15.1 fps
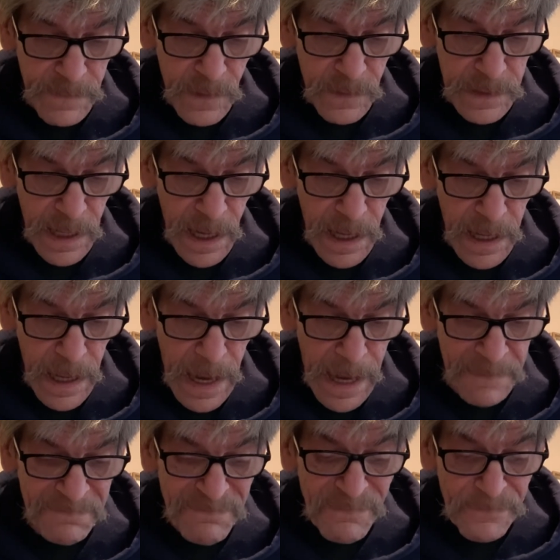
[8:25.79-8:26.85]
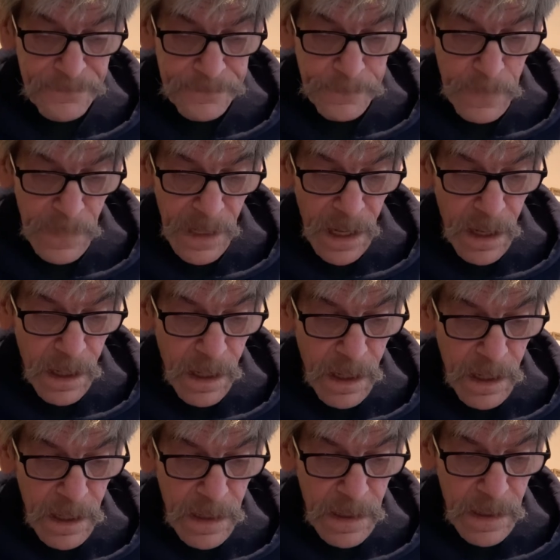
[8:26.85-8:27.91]
Okay.
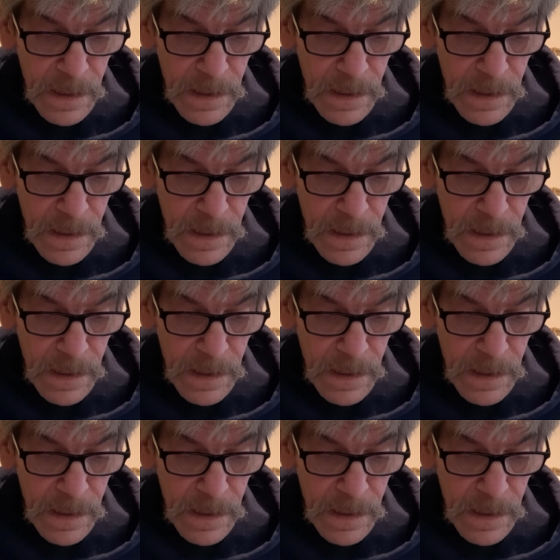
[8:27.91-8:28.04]
The